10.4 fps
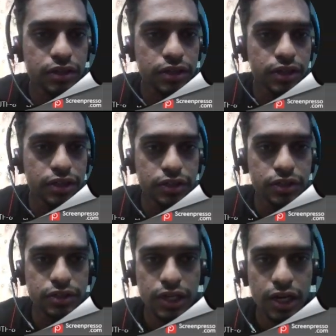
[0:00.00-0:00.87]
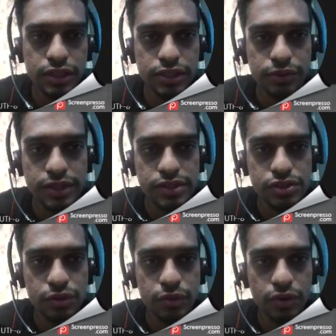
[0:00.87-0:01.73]
into the other traits.
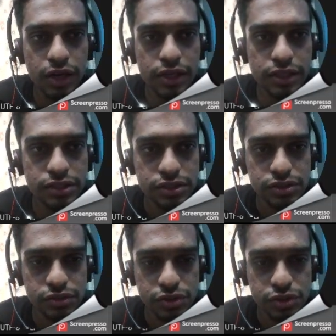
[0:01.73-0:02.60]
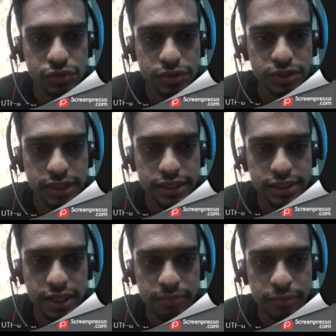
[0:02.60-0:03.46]
So I can just show you with an
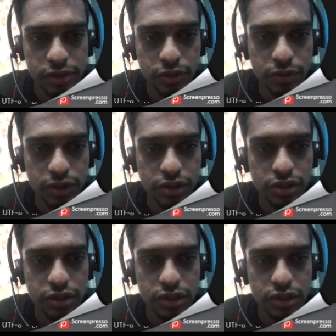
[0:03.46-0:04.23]
example over here.